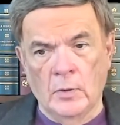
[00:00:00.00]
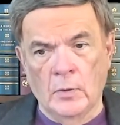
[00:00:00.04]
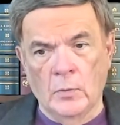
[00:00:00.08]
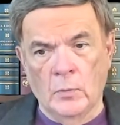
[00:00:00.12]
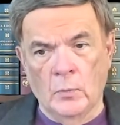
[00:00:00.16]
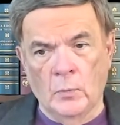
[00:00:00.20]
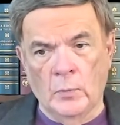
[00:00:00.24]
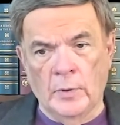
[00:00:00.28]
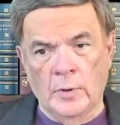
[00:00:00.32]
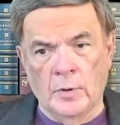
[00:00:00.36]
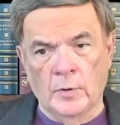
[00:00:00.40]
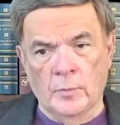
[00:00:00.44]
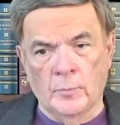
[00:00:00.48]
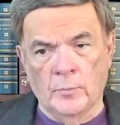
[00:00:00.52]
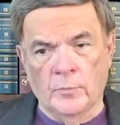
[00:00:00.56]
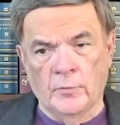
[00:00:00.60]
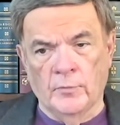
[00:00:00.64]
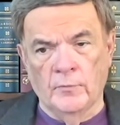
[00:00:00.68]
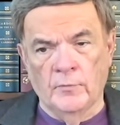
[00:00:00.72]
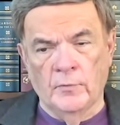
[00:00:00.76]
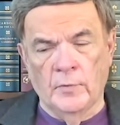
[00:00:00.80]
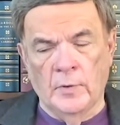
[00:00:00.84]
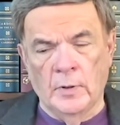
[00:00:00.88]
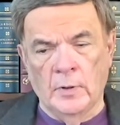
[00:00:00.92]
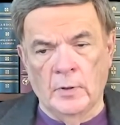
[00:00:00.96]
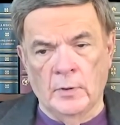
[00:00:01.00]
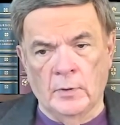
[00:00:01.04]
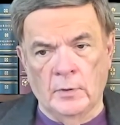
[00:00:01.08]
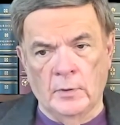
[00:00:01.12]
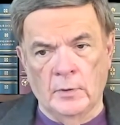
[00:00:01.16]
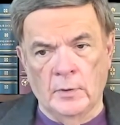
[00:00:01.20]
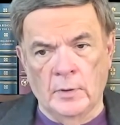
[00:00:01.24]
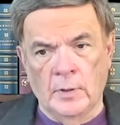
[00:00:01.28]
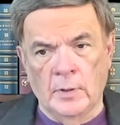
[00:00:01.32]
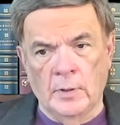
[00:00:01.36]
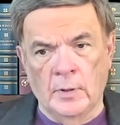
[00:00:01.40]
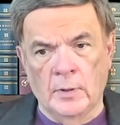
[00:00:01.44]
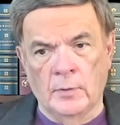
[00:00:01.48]
we can prevail
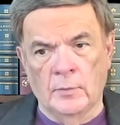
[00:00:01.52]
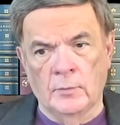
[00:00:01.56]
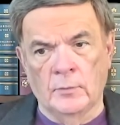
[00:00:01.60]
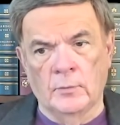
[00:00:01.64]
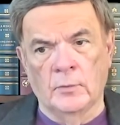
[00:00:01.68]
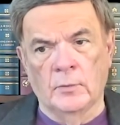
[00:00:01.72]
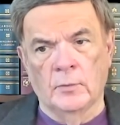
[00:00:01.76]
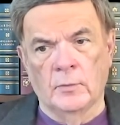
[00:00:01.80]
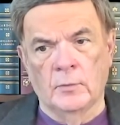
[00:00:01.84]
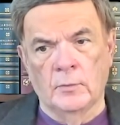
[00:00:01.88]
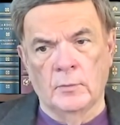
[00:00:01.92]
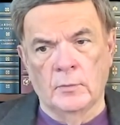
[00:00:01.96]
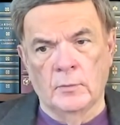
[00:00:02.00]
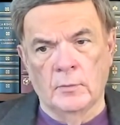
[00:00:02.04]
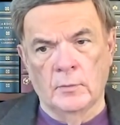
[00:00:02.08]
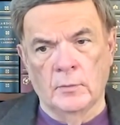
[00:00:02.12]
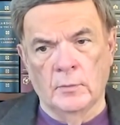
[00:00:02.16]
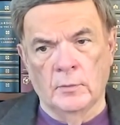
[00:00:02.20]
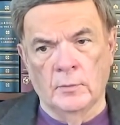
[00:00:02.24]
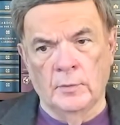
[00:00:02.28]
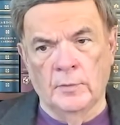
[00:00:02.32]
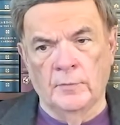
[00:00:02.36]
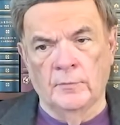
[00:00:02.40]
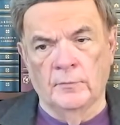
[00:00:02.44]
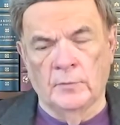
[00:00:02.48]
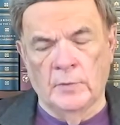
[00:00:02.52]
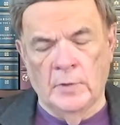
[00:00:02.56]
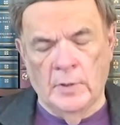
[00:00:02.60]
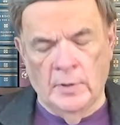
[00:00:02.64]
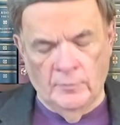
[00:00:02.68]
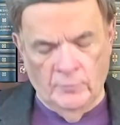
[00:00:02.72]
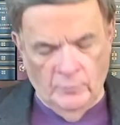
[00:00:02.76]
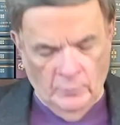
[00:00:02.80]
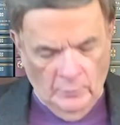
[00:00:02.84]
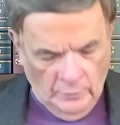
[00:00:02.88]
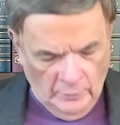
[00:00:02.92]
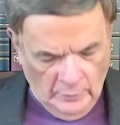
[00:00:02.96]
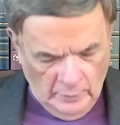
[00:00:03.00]
and live
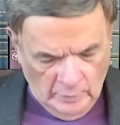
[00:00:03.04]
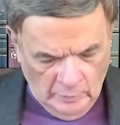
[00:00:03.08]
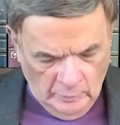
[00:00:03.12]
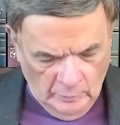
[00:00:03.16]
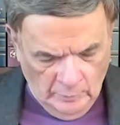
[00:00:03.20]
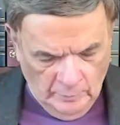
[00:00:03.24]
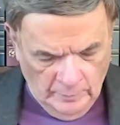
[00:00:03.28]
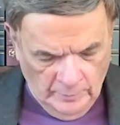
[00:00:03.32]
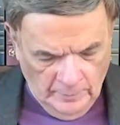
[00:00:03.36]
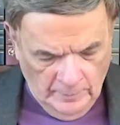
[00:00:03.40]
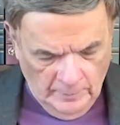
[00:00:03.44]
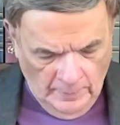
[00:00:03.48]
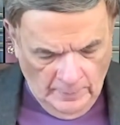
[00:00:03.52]
life with hope.